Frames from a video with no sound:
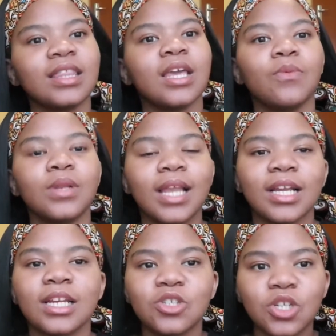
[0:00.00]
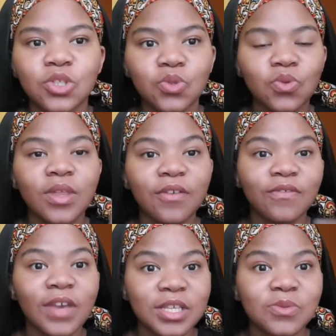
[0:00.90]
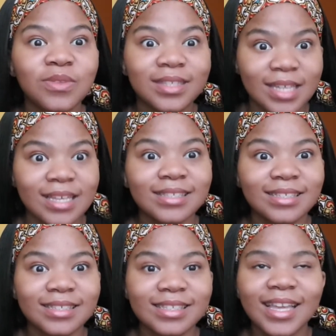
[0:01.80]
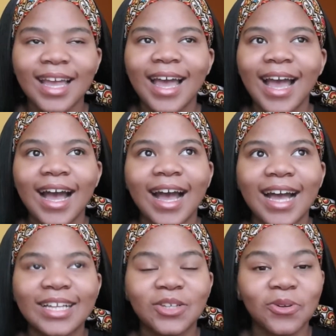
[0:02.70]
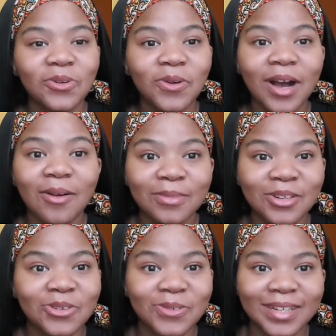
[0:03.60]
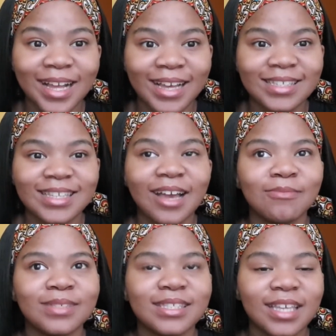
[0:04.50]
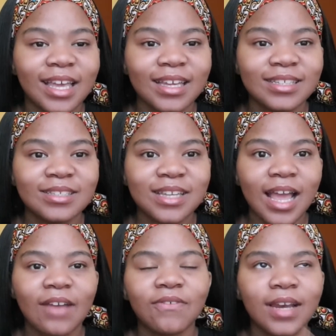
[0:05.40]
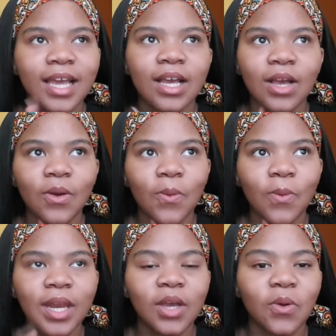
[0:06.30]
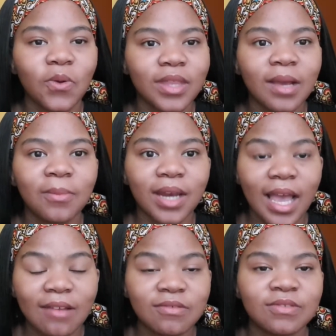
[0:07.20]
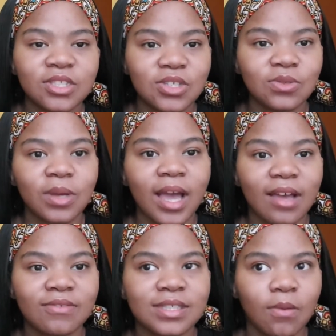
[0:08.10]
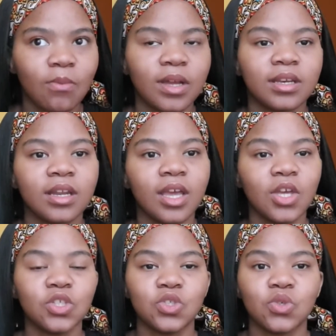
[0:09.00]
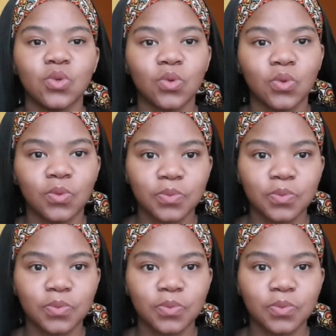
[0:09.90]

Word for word: they would like literally do their face with testers i don't know how i'm gonna do it guys i'm scared i feel like when i go there i'm gonna have to have someone to